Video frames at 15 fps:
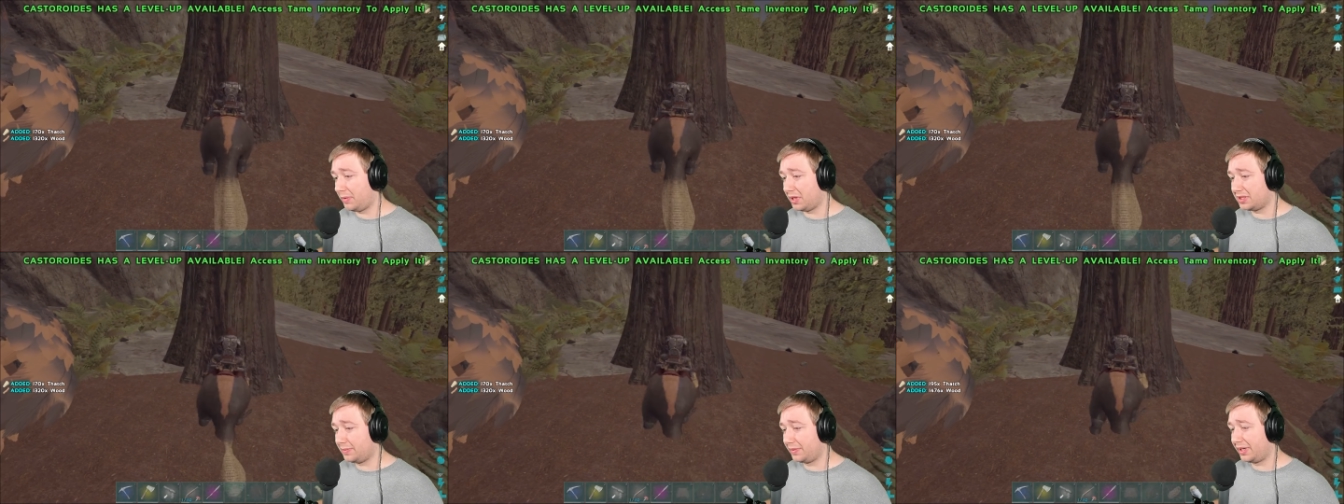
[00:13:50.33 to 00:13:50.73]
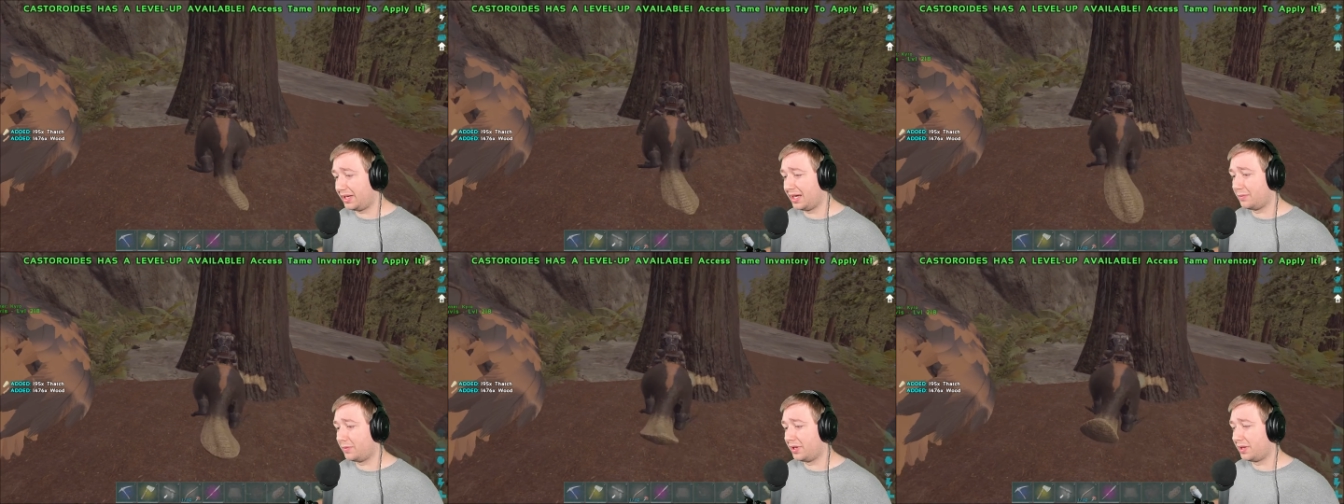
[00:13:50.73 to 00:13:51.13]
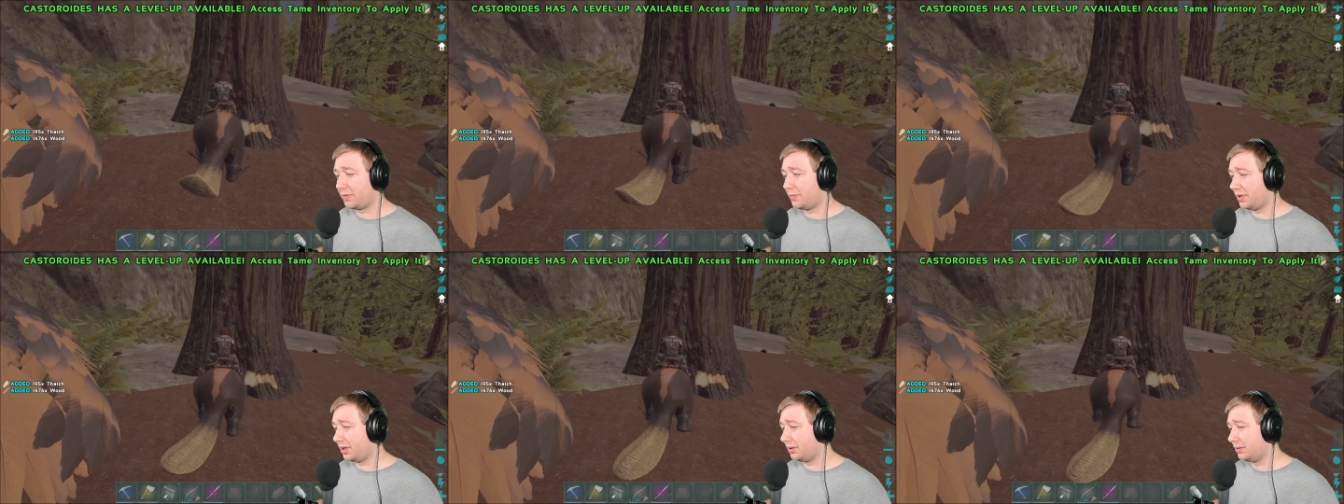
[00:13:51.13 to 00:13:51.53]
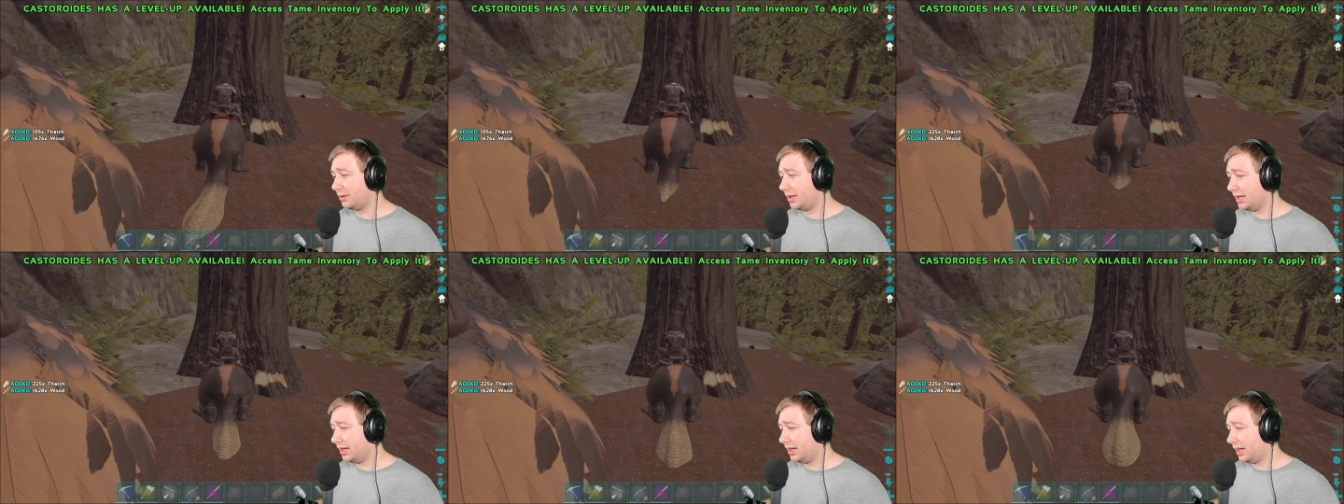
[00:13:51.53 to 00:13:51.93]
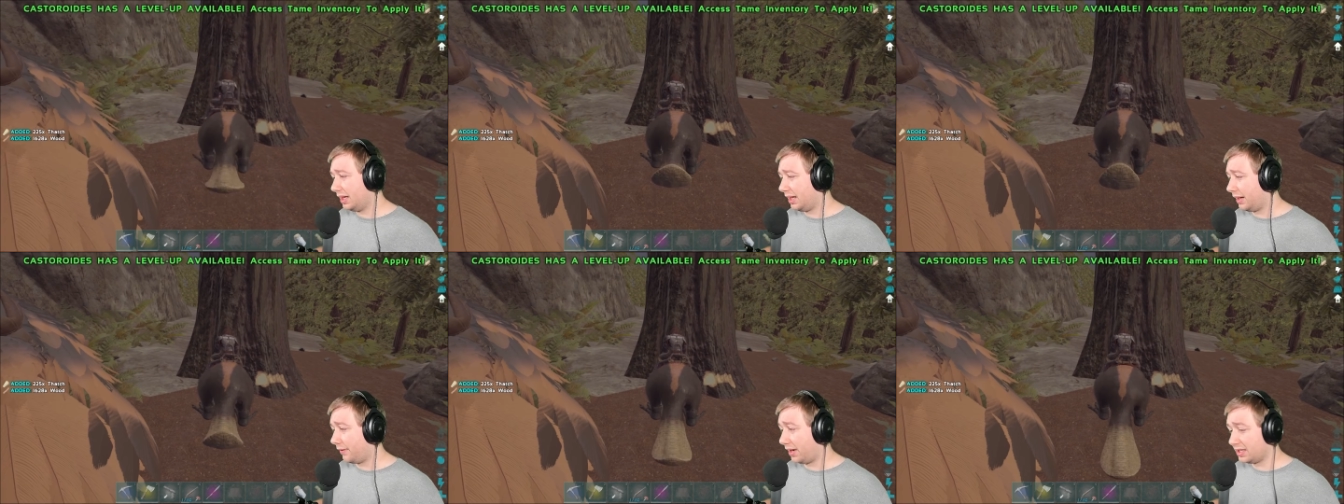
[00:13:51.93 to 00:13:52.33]
much to begin with. But
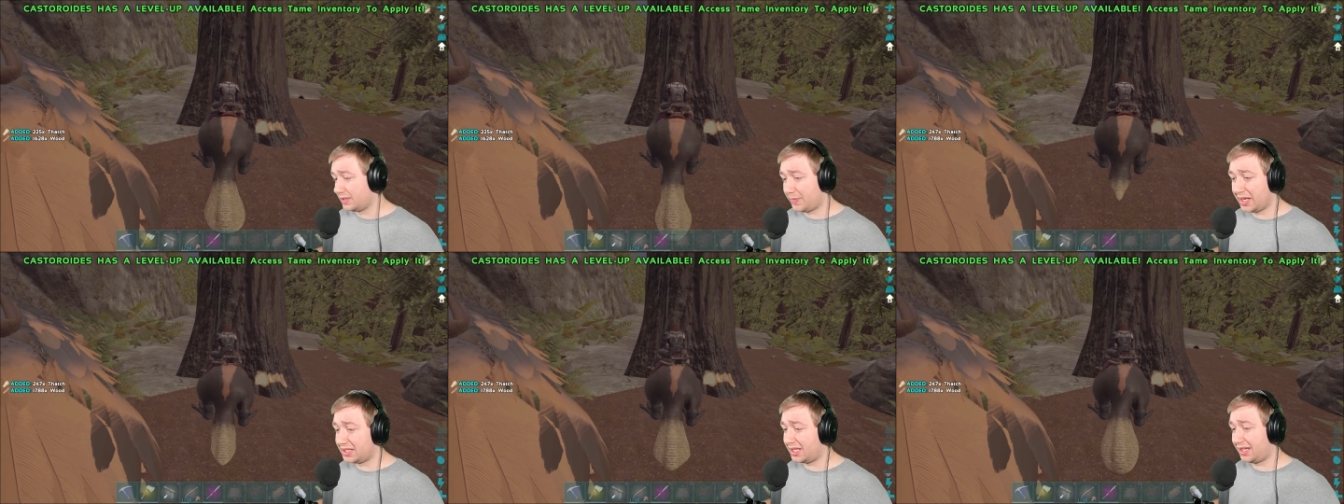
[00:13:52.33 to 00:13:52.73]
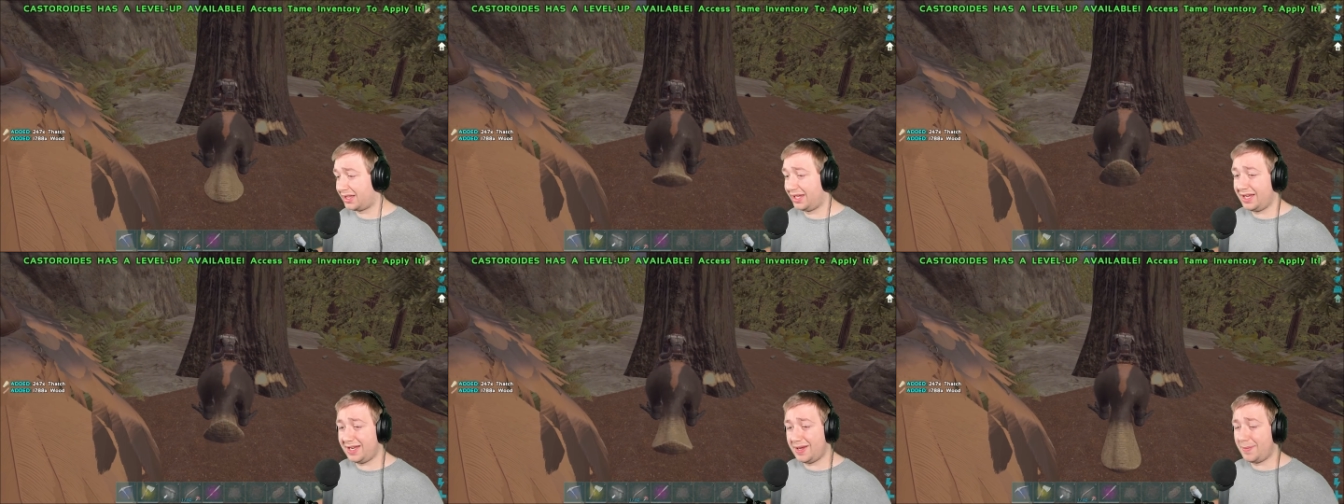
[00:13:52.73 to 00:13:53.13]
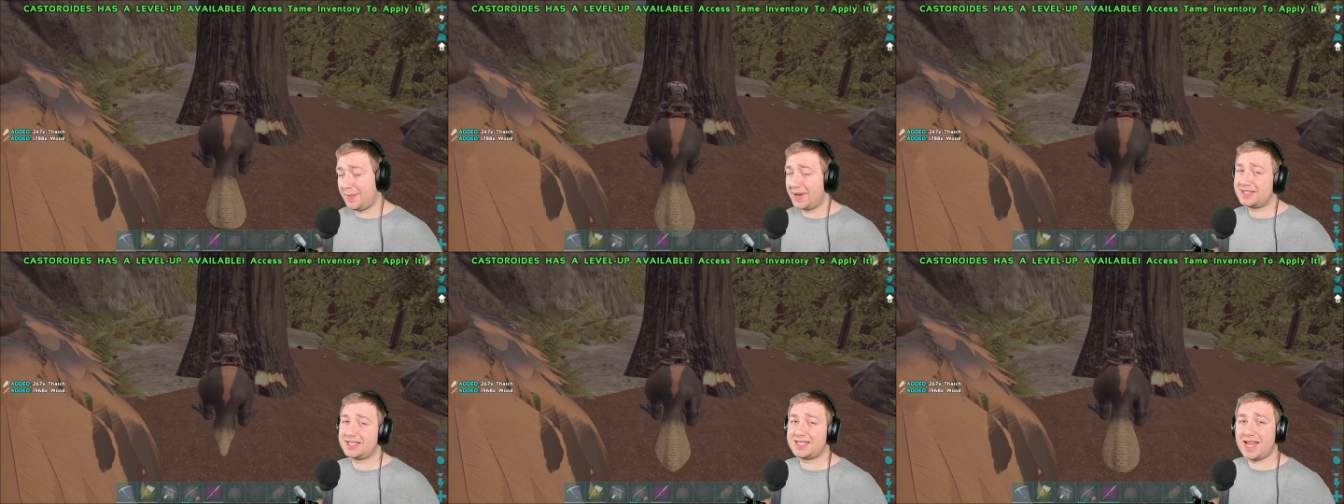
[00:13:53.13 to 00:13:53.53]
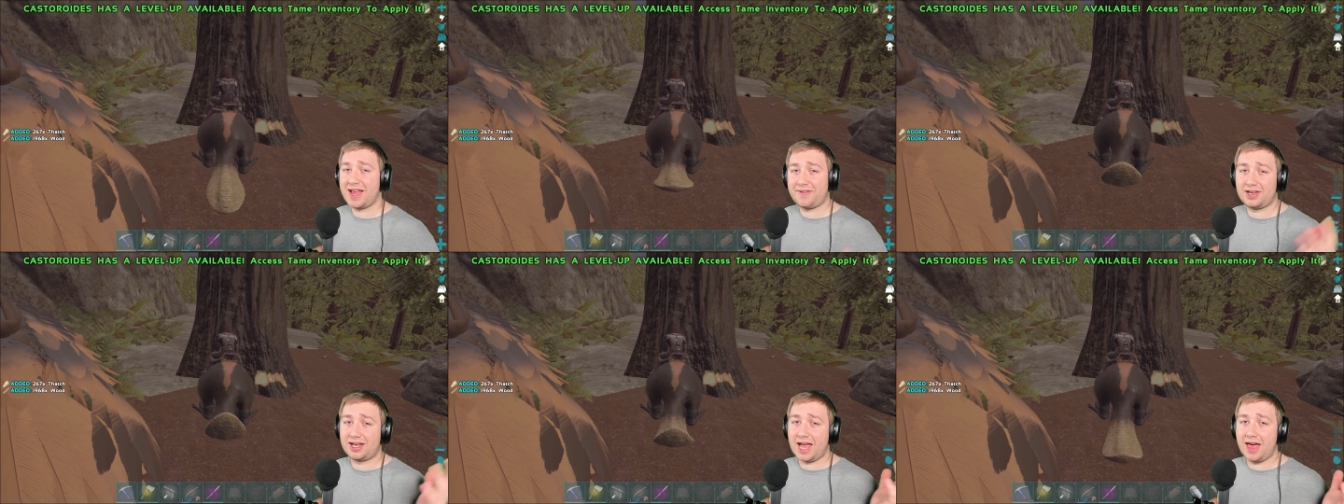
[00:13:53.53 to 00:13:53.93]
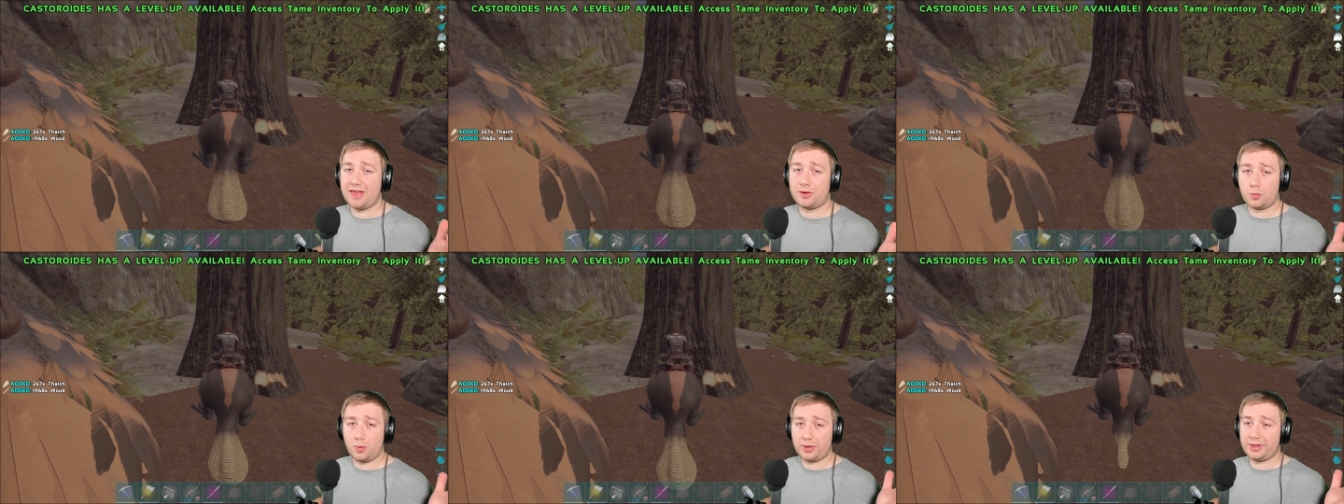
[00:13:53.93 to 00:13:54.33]
anyways, basically, it makes us have to
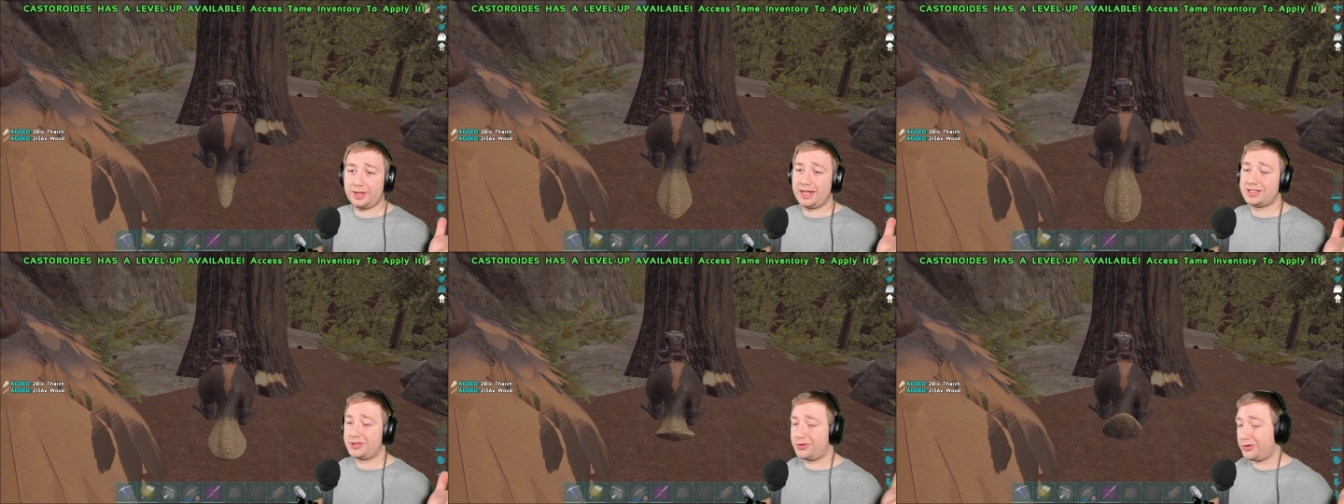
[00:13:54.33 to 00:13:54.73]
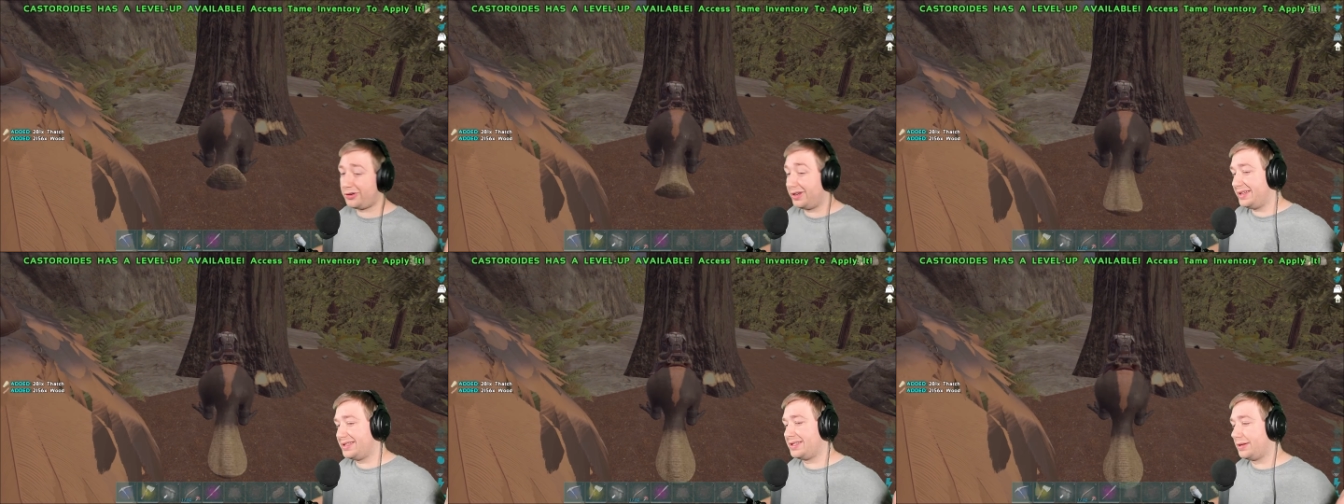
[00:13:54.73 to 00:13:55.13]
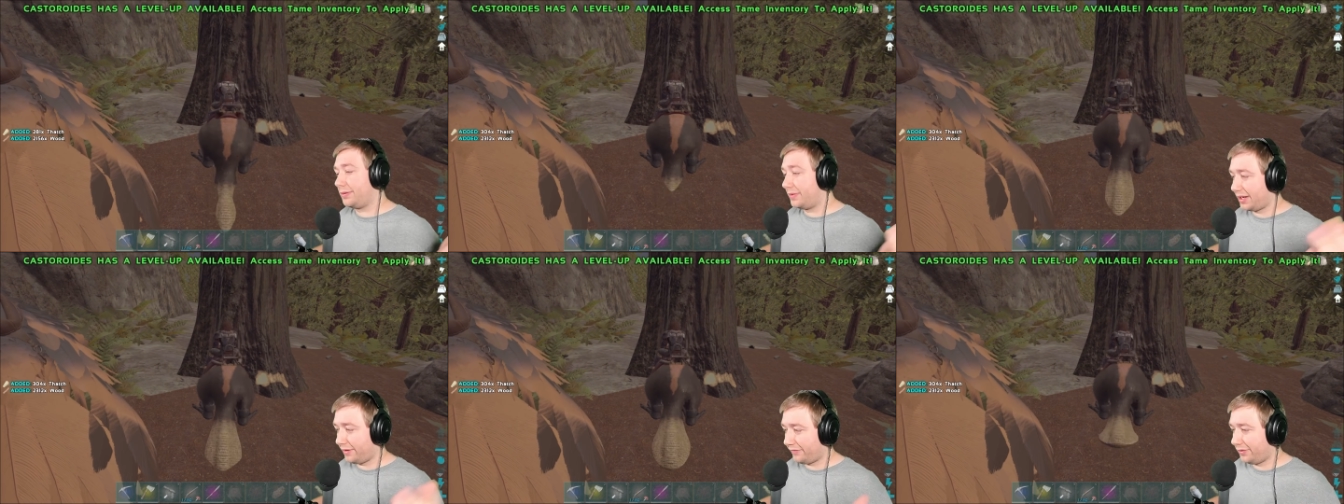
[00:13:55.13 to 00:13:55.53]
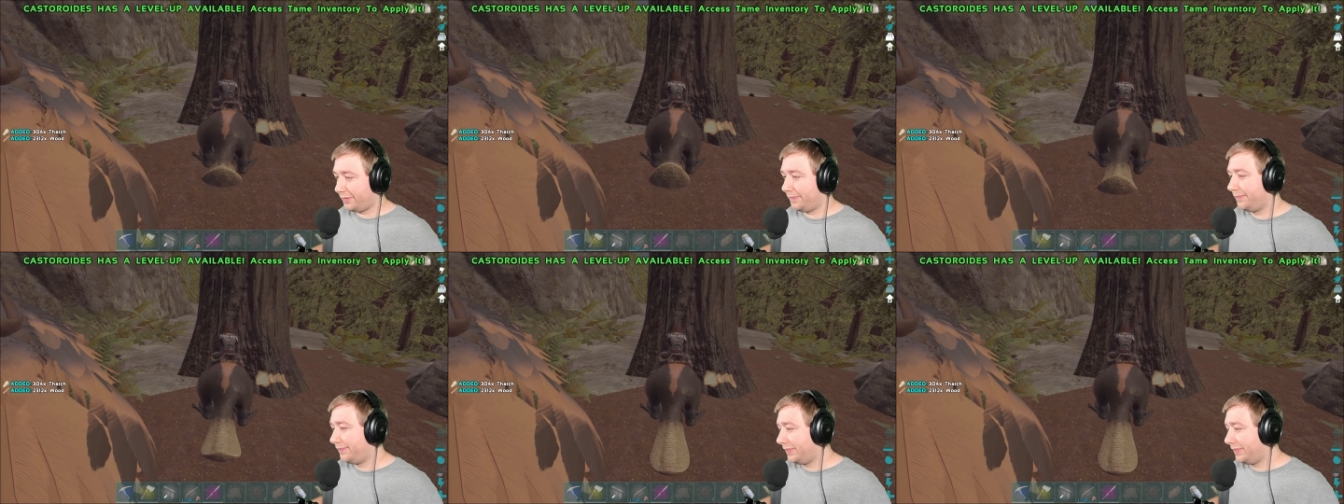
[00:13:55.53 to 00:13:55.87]
gather 1 less tree, so whatever.